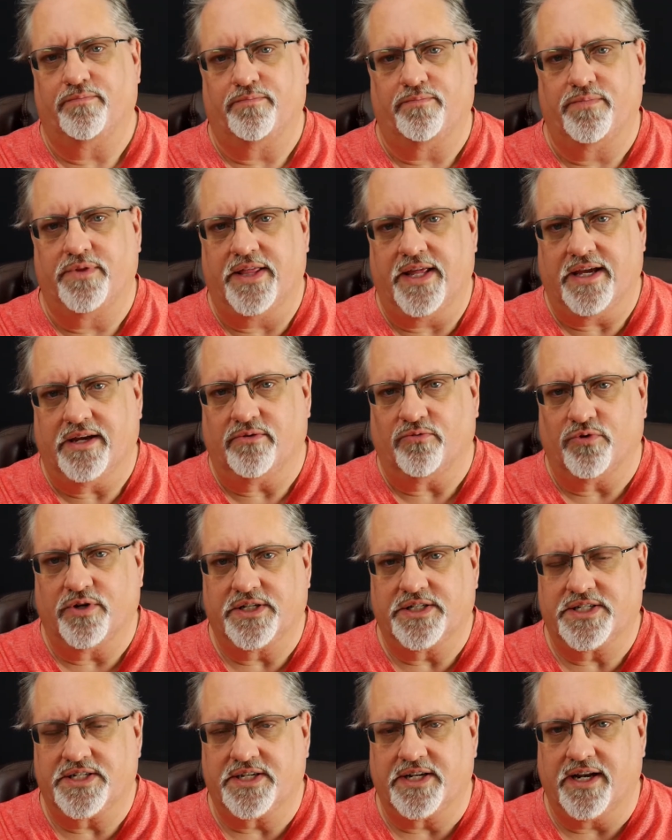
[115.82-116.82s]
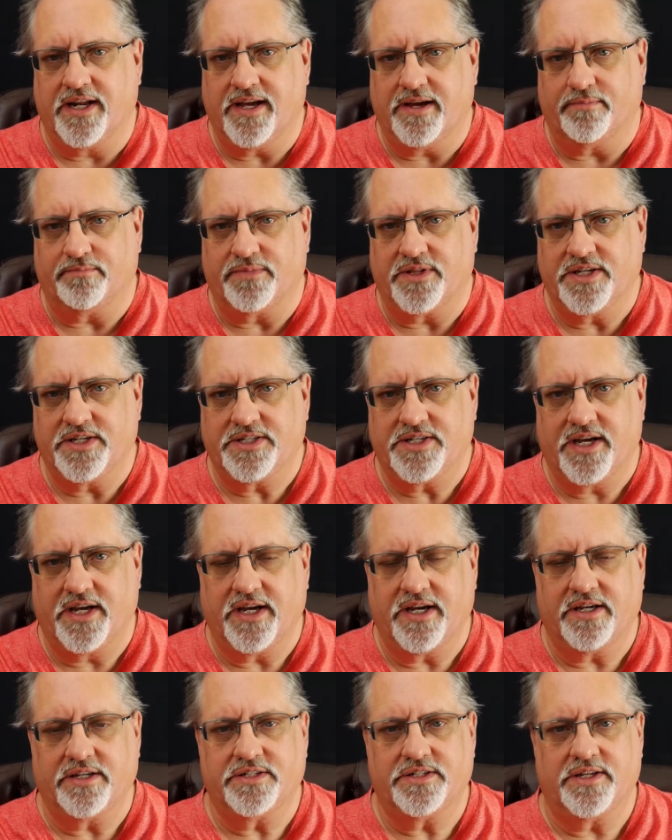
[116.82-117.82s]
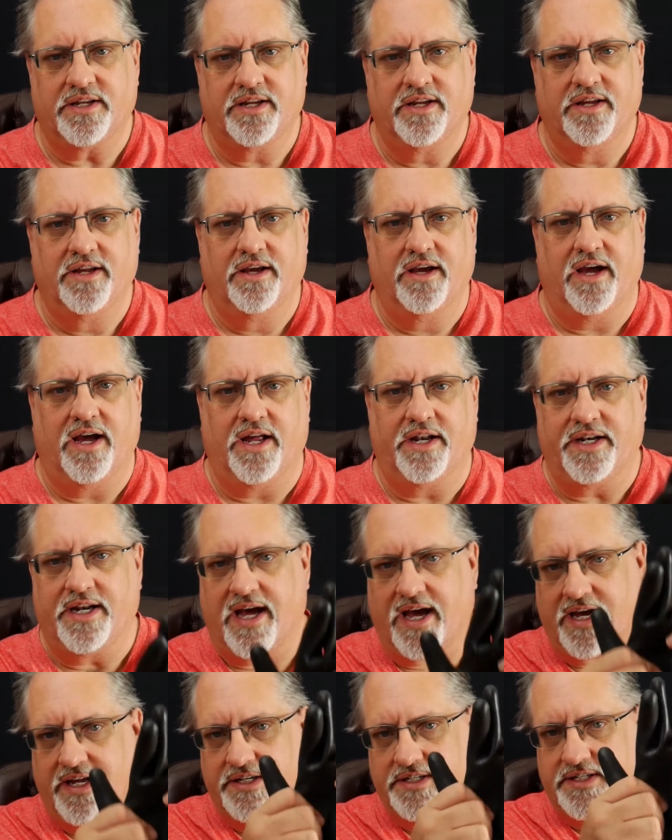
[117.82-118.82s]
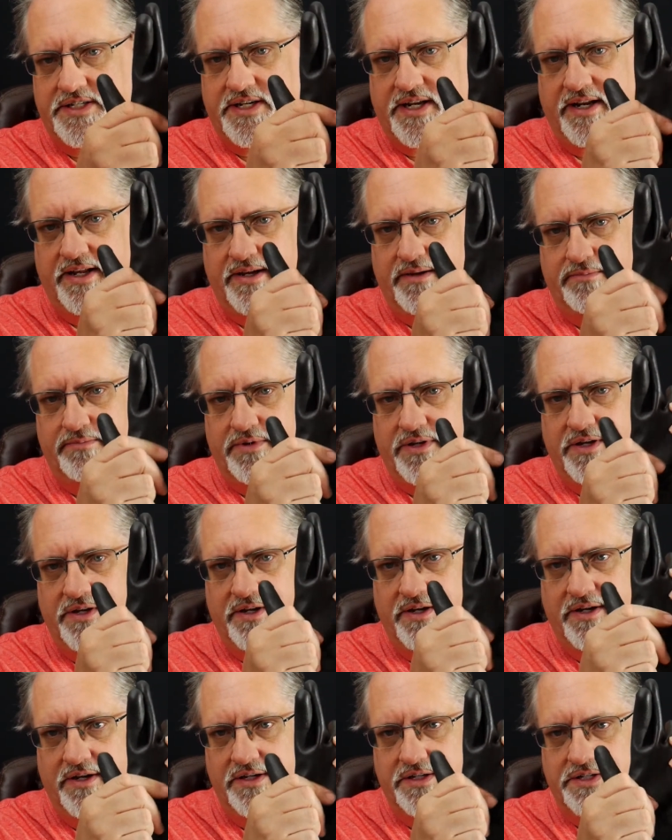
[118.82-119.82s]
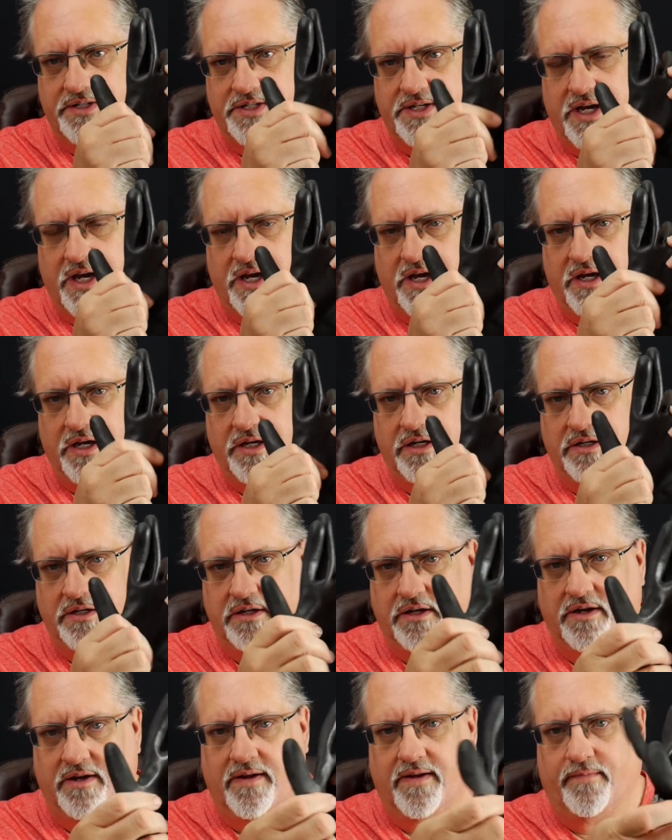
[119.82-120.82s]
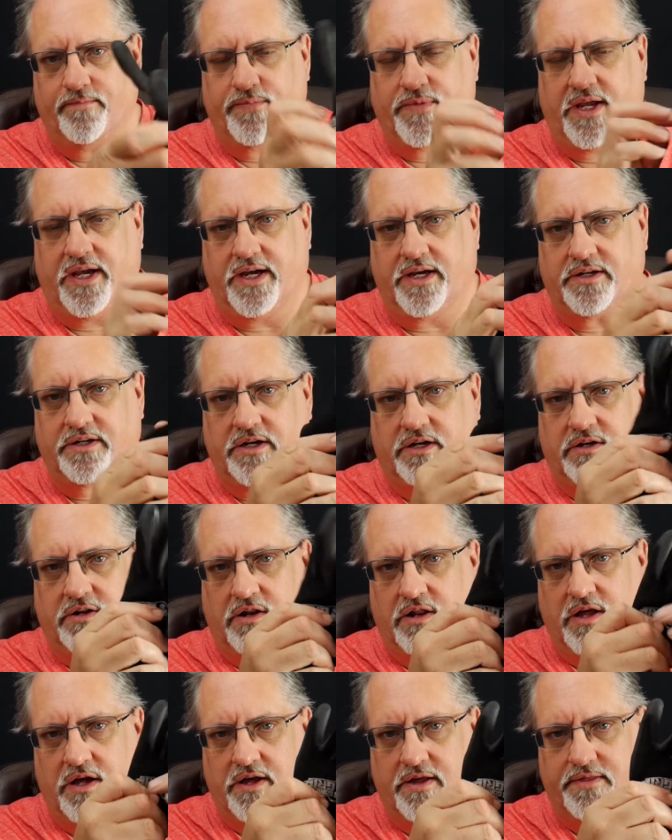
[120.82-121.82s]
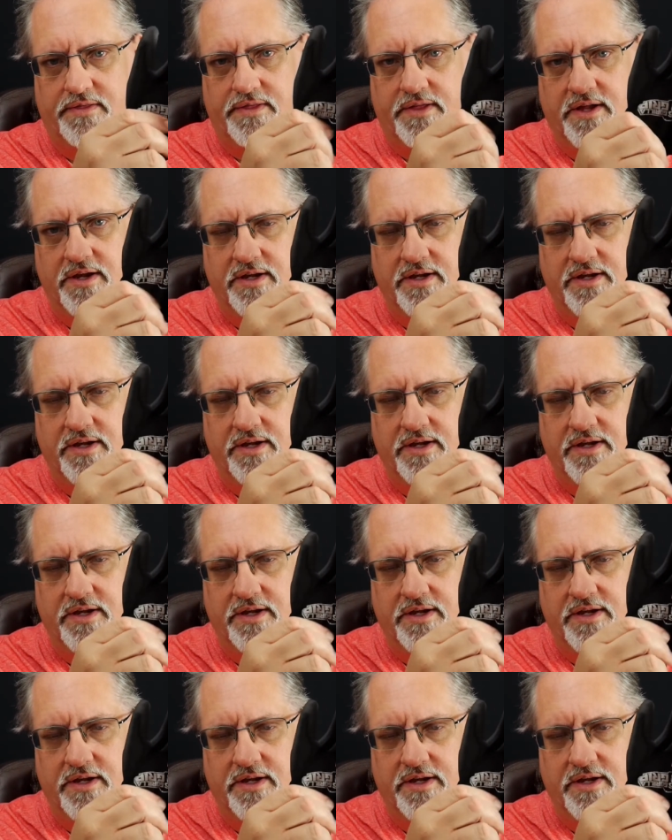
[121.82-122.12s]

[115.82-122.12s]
that would slip. This has a non-slip side and a cloth